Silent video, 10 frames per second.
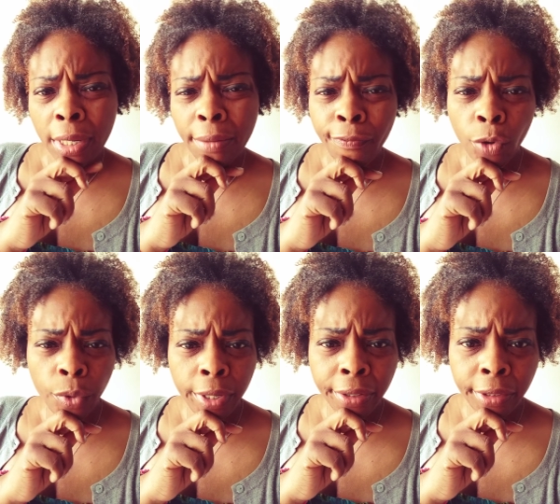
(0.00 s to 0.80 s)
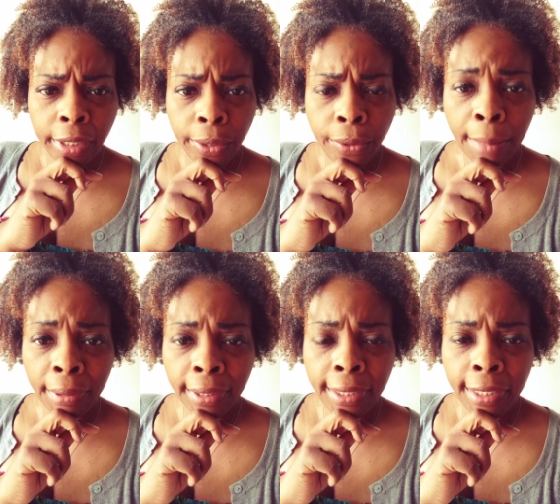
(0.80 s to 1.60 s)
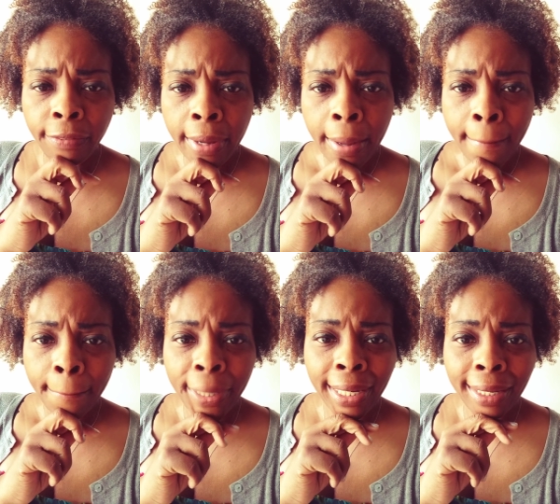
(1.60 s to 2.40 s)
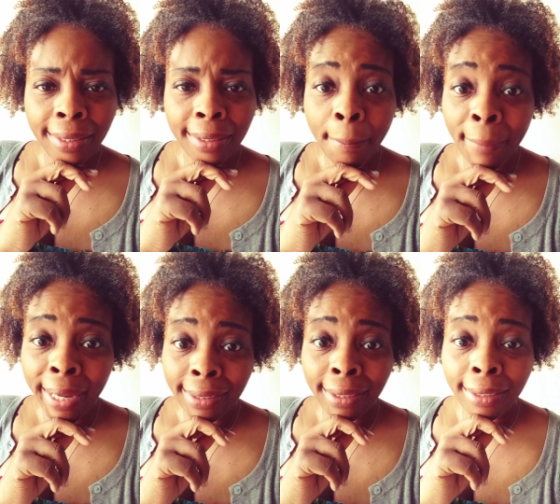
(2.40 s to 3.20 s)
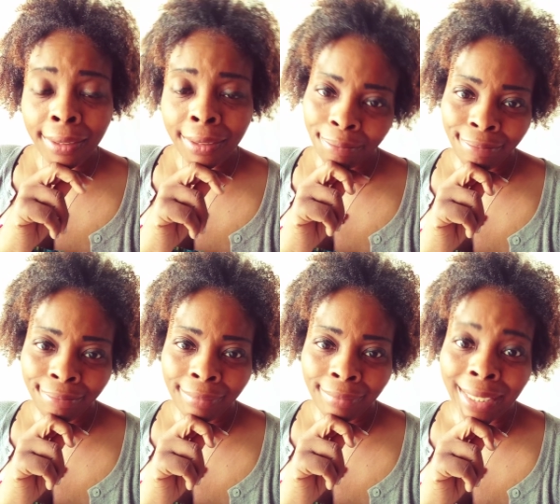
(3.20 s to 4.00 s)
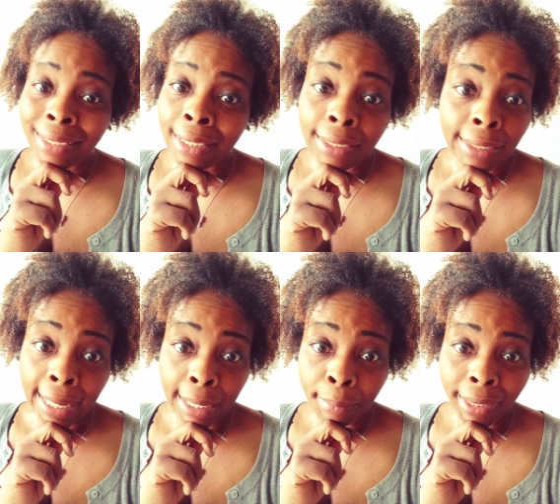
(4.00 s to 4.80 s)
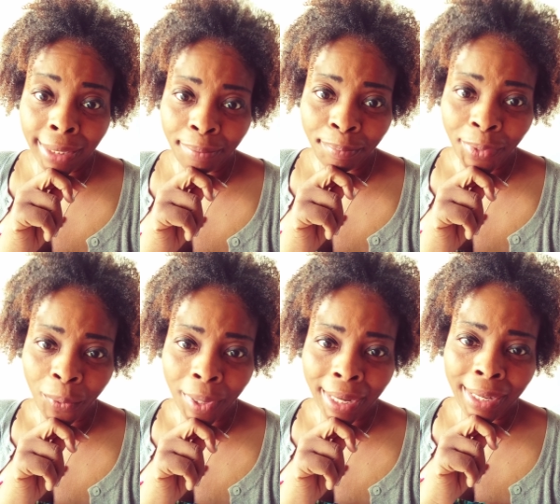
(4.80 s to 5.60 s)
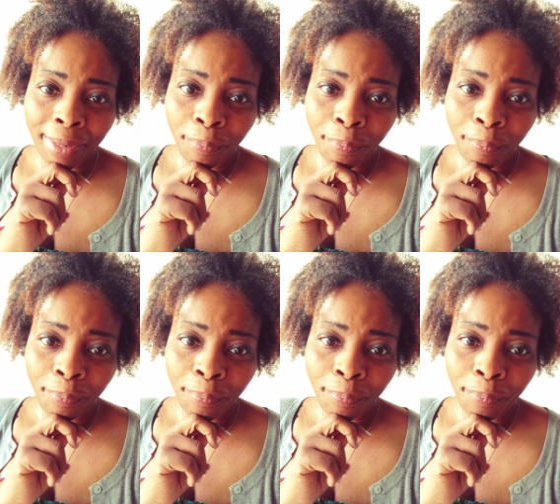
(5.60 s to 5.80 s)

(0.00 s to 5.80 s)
4 years ago, I believe. But the message is untimely, okay?